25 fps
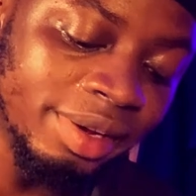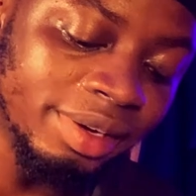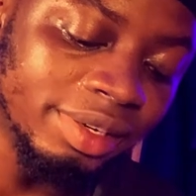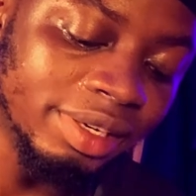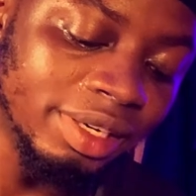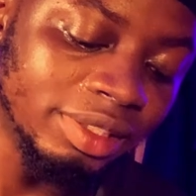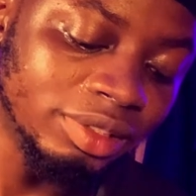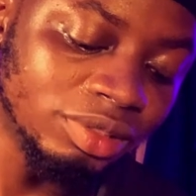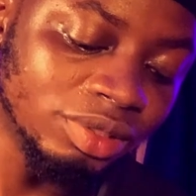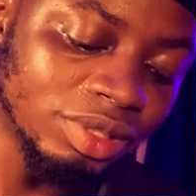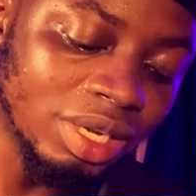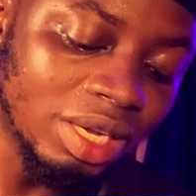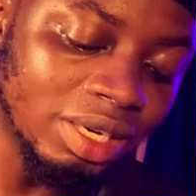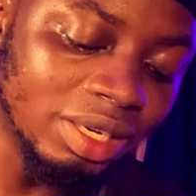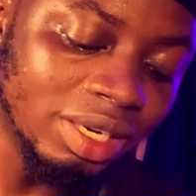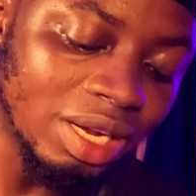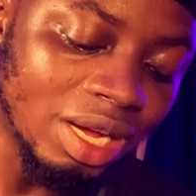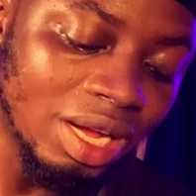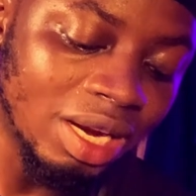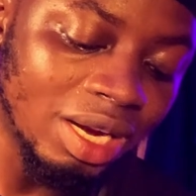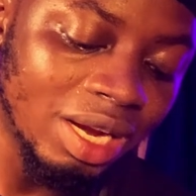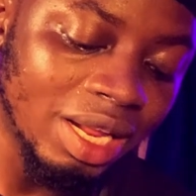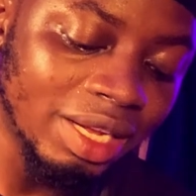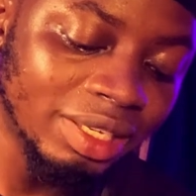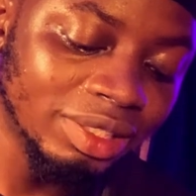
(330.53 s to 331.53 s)
Then you can
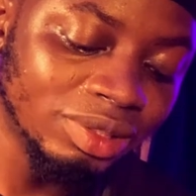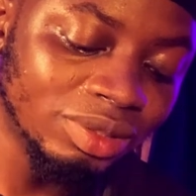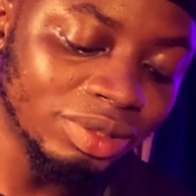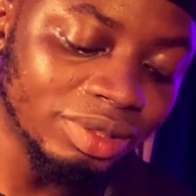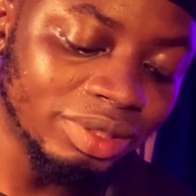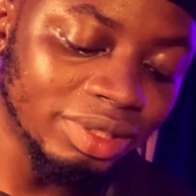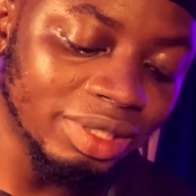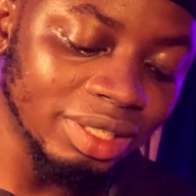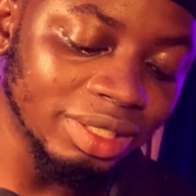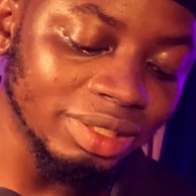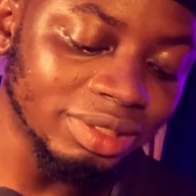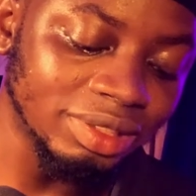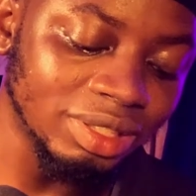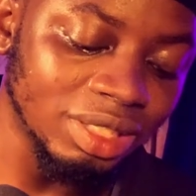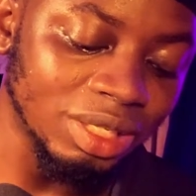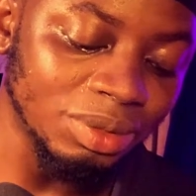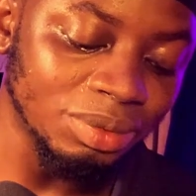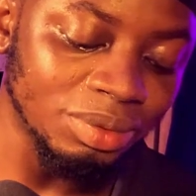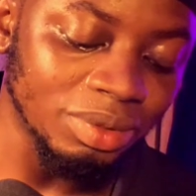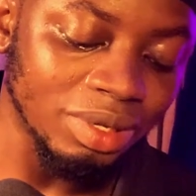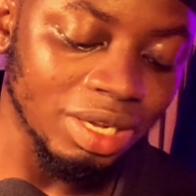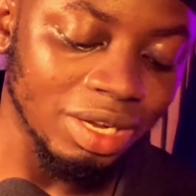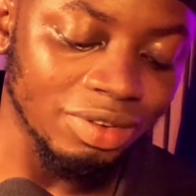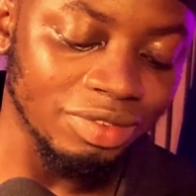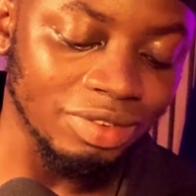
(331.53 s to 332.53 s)
align your text here.
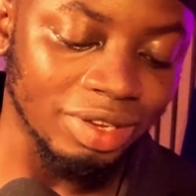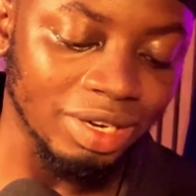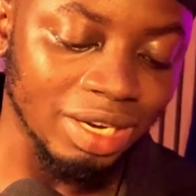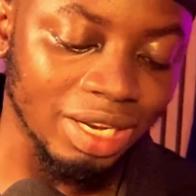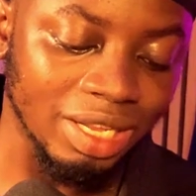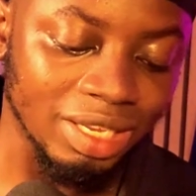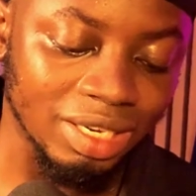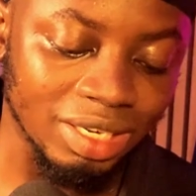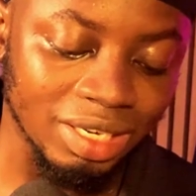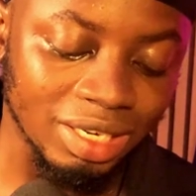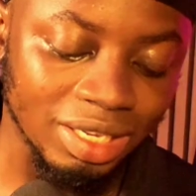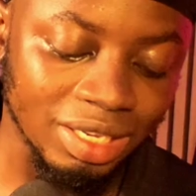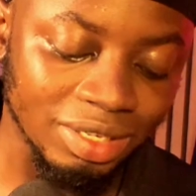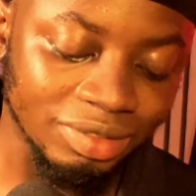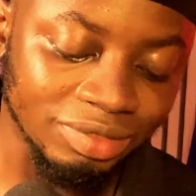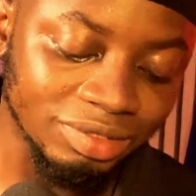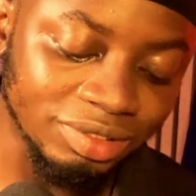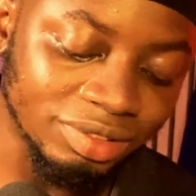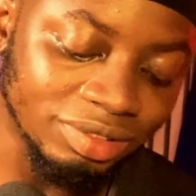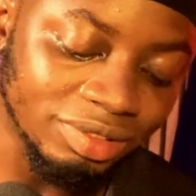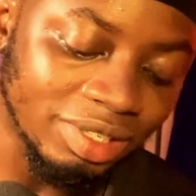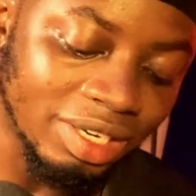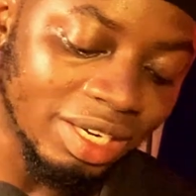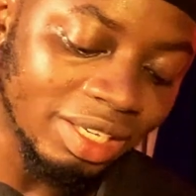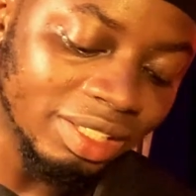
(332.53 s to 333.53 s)
We have align
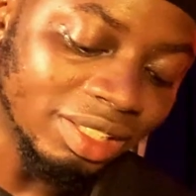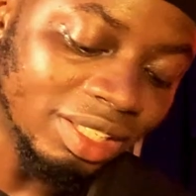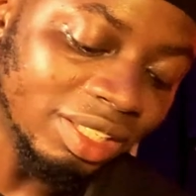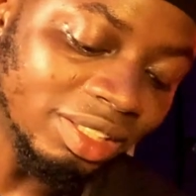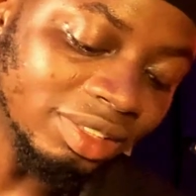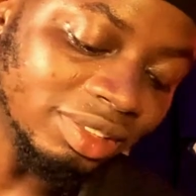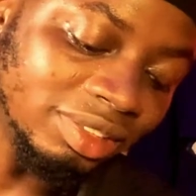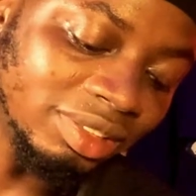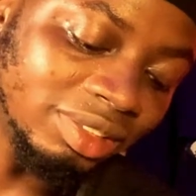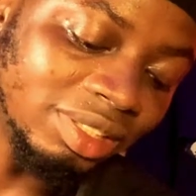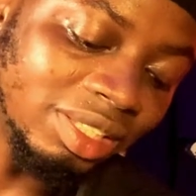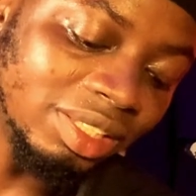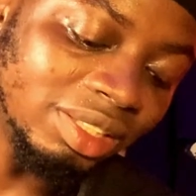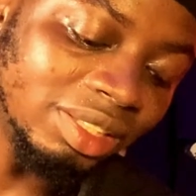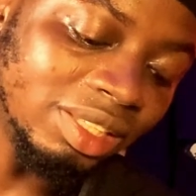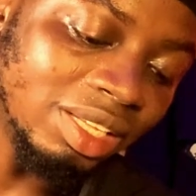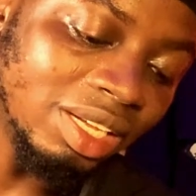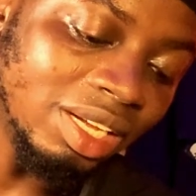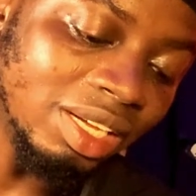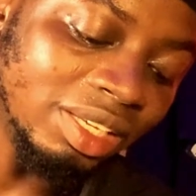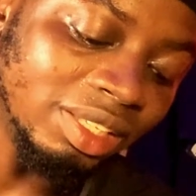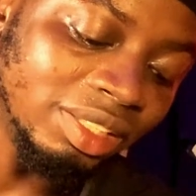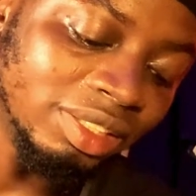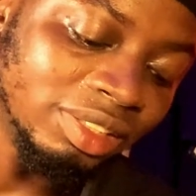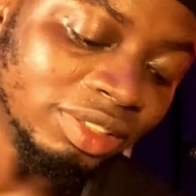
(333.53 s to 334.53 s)
left, right, and center.